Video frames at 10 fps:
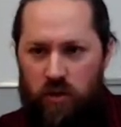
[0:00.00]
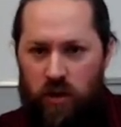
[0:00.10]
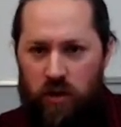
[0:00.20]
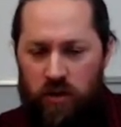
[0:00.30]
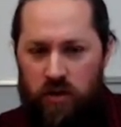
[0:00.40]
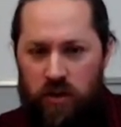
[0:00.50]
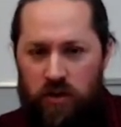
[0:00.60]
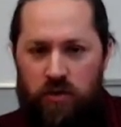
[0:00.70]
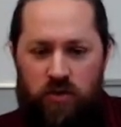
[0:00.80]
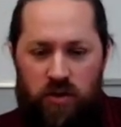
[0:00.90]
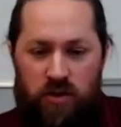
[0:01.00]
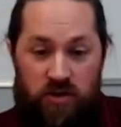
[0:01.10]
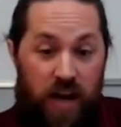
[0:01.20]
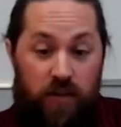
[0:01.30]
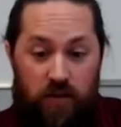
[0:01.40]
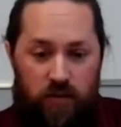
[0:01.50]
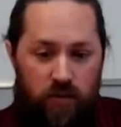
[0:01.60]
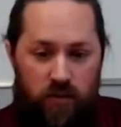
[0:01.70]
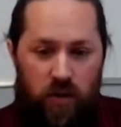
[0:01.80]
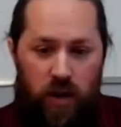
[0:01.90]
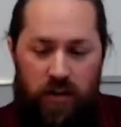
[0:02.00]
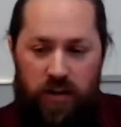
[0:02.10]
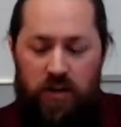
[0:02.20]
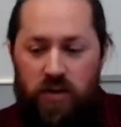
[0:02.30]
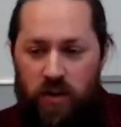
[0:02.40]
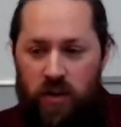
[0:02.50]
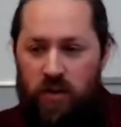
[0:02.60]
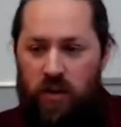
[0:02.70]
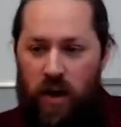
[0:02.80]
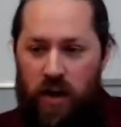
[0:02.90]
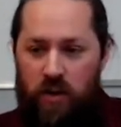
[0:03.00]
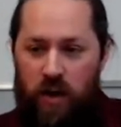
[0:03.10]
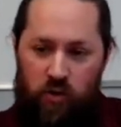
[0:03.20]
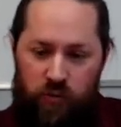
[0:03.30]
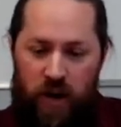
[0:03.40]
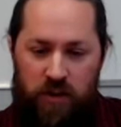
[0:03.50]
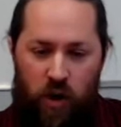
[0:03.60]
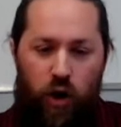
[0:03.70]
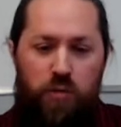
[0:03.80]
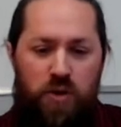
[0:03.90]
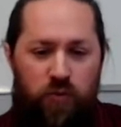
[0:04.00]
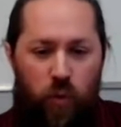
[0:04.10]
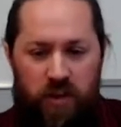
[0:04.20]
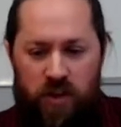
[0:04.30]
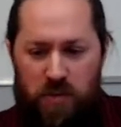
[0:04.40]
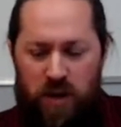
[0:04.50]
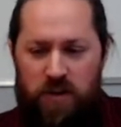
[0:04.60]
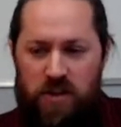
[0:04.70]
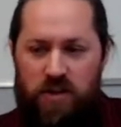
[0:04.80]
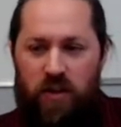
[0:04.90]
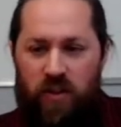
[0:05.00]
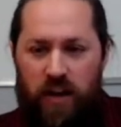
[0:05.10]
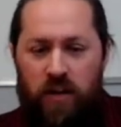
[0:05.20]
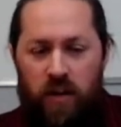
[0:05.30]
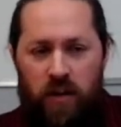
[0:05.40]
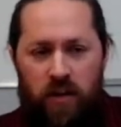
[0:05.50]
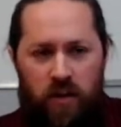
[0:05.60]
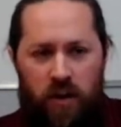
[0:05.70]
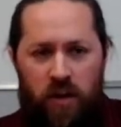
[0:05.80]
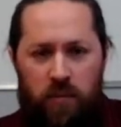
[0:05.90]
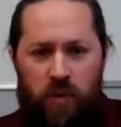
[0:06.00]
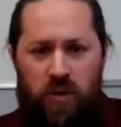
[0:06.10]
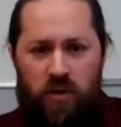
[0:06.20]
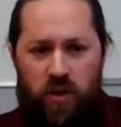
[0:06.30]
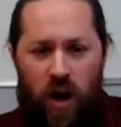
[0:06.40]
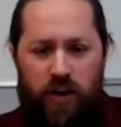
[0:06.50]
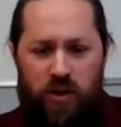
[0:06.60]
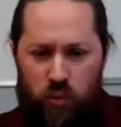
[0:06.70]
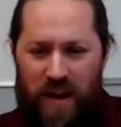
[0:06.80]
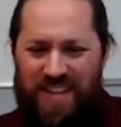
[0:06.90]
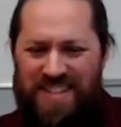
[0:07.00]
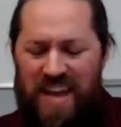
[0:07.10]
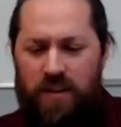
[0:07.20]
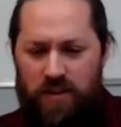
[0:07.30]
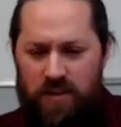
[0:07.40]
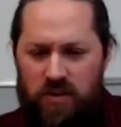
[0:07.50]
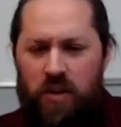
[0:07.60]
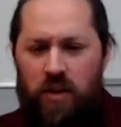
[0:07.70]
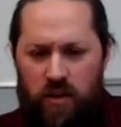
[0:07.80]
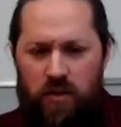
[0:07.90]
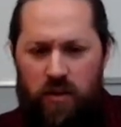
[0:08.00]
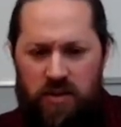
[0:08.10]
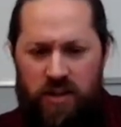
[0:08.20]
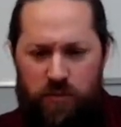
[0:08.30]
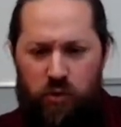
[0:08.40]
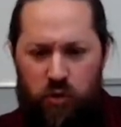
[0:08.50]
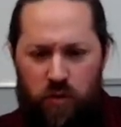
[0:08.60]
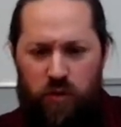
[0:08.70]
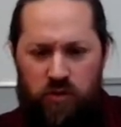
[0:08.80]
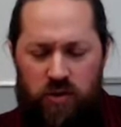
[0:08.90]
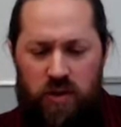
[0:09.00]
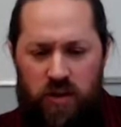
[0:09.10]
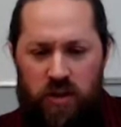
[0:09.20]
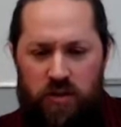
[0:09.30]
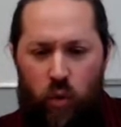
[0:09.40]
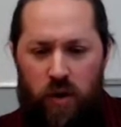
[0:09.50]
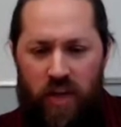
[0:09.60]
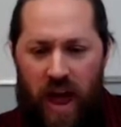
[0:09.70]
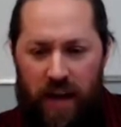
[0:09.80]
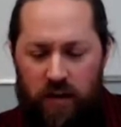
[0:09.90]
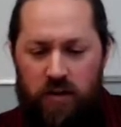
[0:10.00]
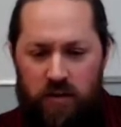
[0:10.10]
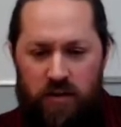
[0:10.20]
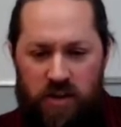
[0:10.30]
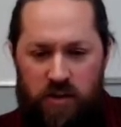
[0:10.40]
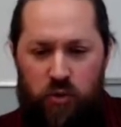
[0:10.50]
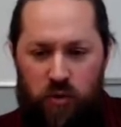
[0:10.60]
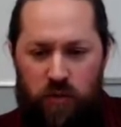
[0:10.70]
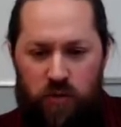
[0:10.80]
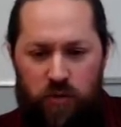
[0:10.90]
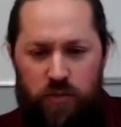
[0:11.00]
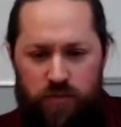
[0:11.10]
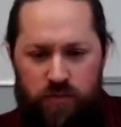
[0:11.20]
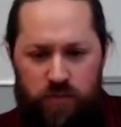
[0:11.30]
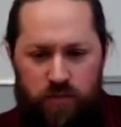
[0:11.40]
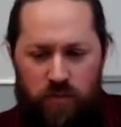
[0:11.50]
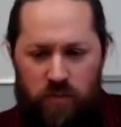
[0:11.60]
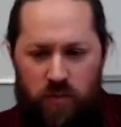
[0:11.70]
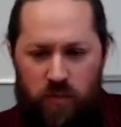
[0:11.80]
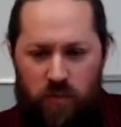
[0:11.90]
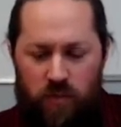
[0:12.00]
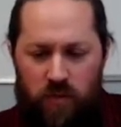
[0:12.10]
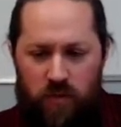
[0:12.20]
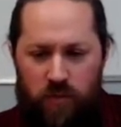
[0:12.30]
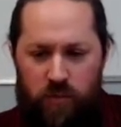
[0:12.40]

uh is states, uh, at least, uh, and you'll find the arguments for it in the Metaphysics that um, God transcends the sensible universe. He, he, is more than the sensible universe. Yes.